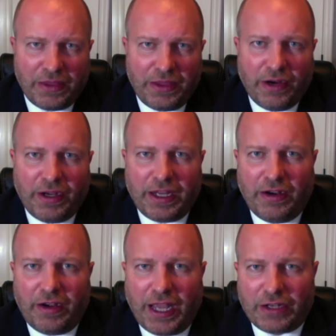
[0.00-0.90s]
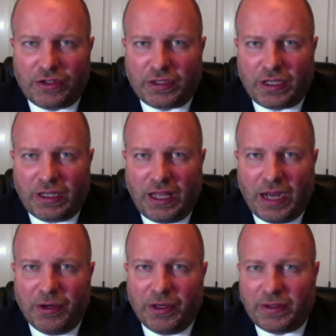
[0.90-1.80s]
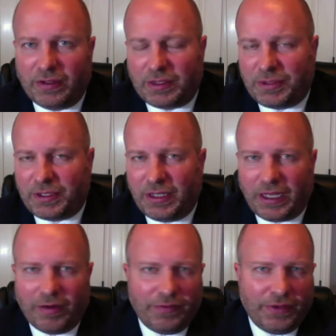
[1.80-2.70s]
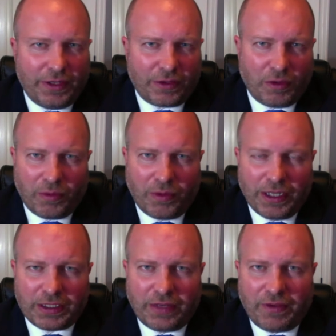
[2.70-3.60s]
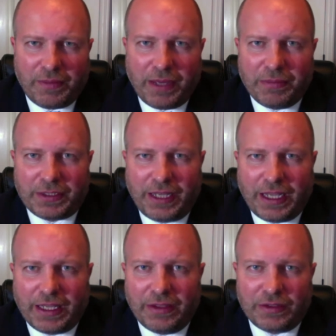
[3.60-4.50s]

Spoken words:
They're an international conglomerate. They're a subsidiary of another corporation, if I'm not mistaken.